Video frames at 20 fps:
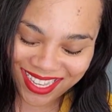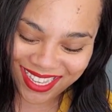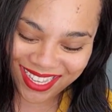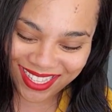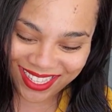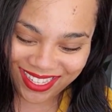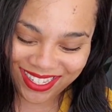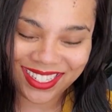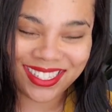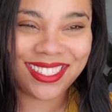
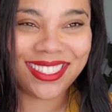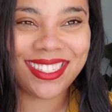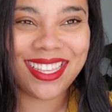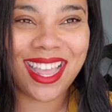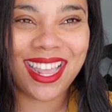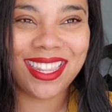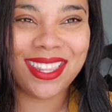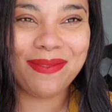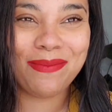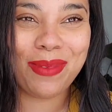It's
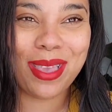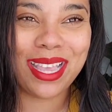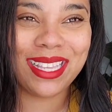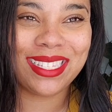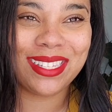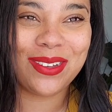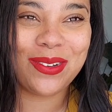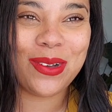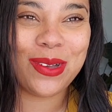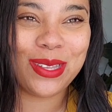not the
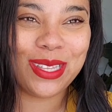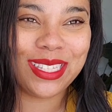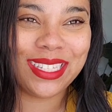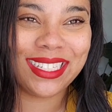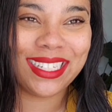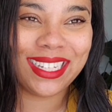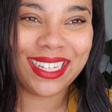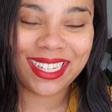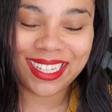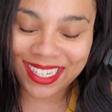best
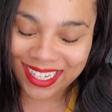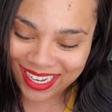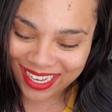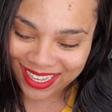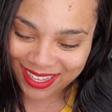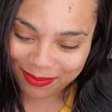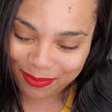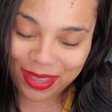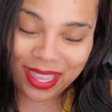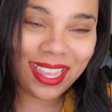quality,
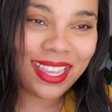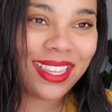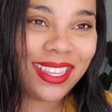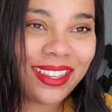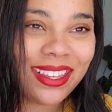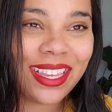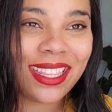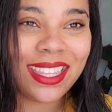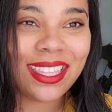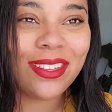but
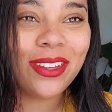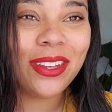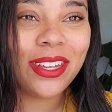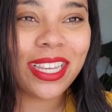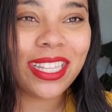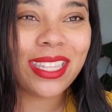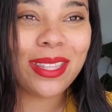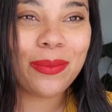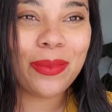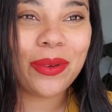you'll
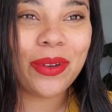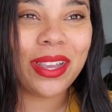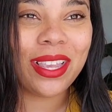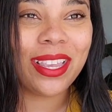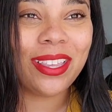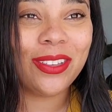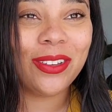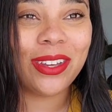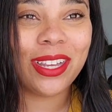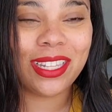get the point
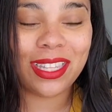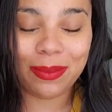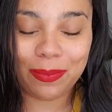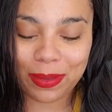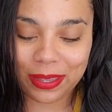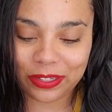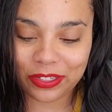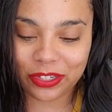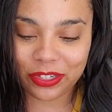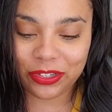and you'll get the
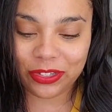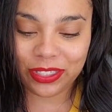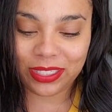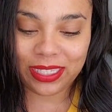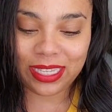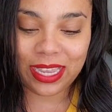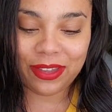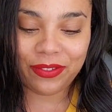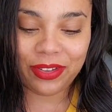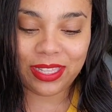picture. You'll
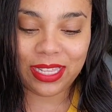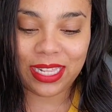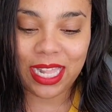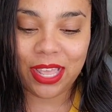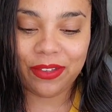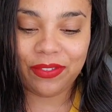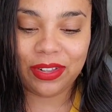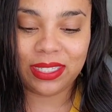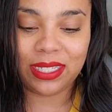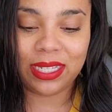see everything
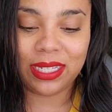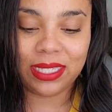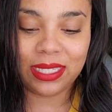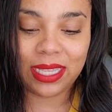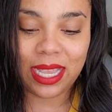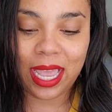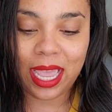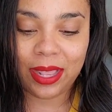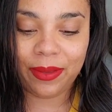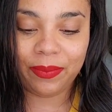that fits
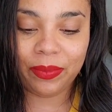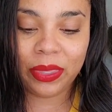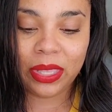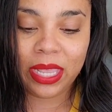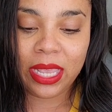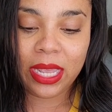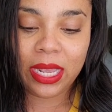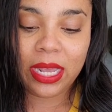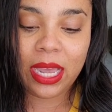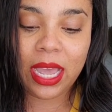inside.
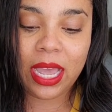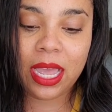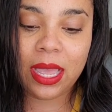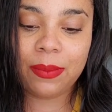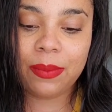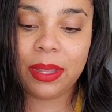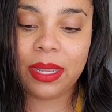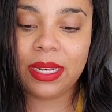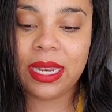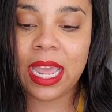
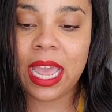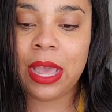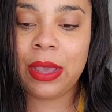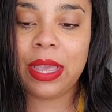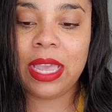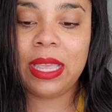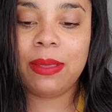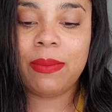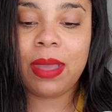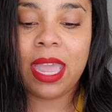Now,
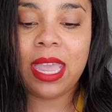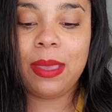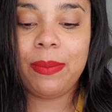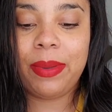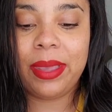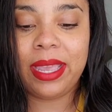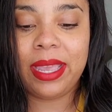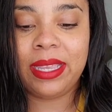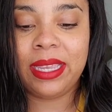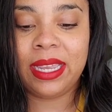in my
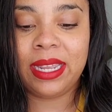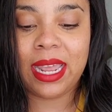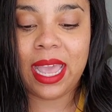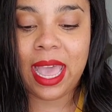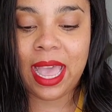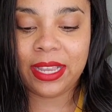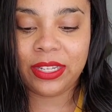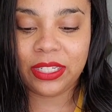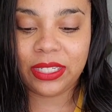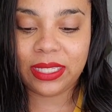opinion,
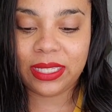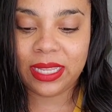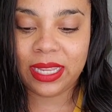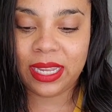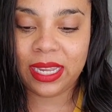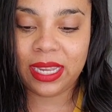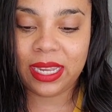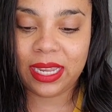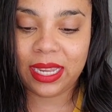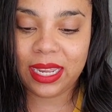I just
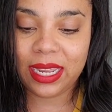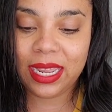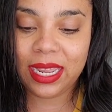think